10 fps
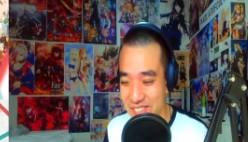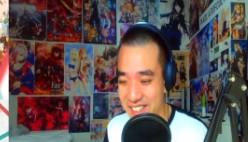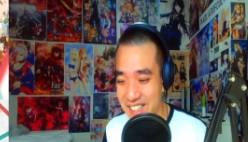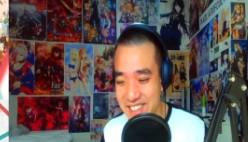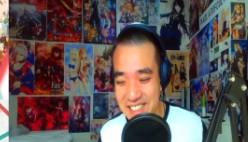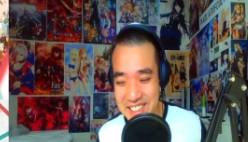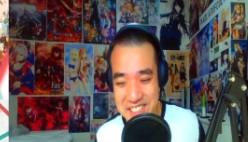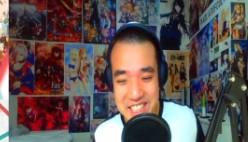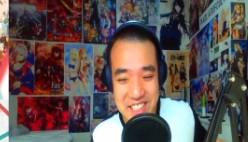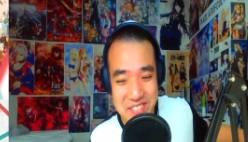Because as
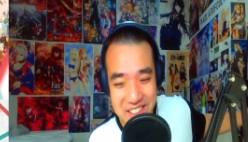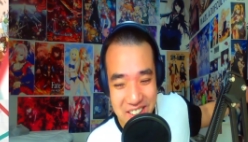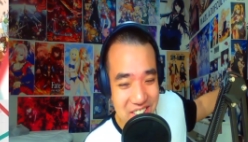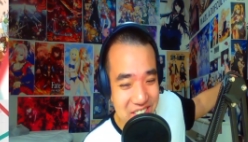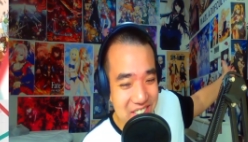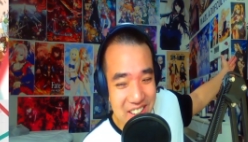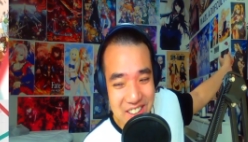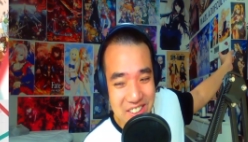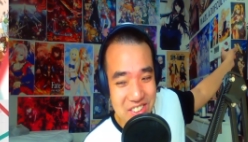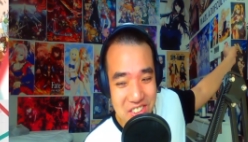you guys may know,
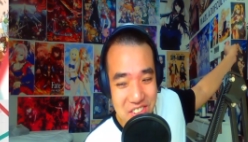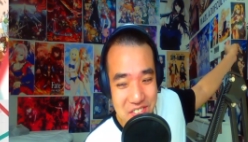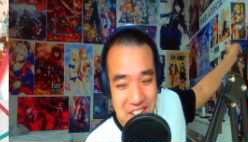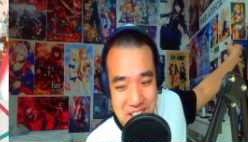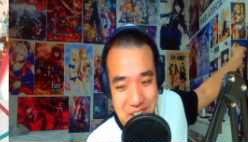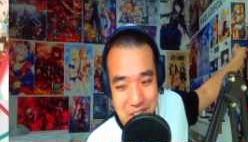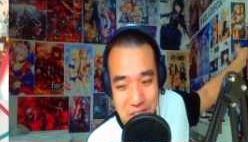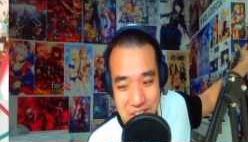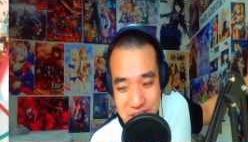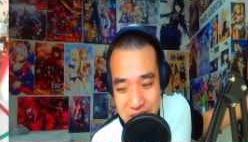Kurumi is my
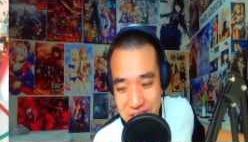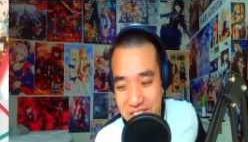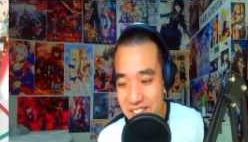waifu,